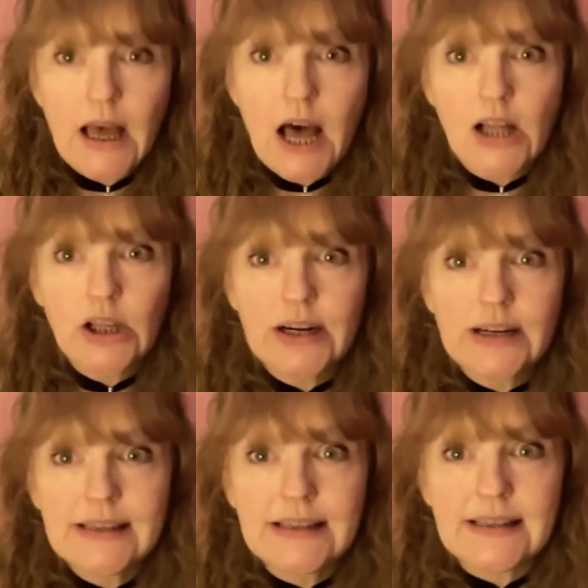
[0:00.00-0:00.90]
alert
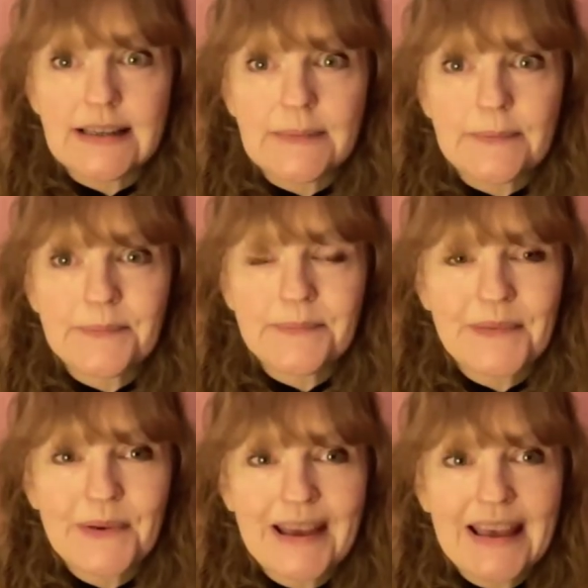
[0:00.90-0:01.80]
system,
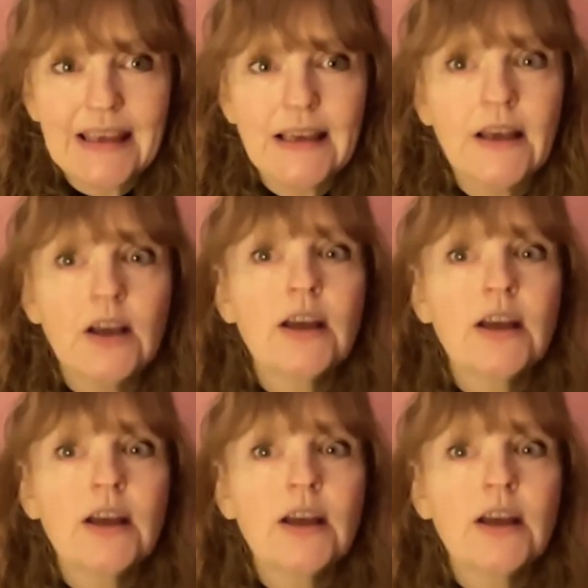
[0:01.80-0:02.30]
okay?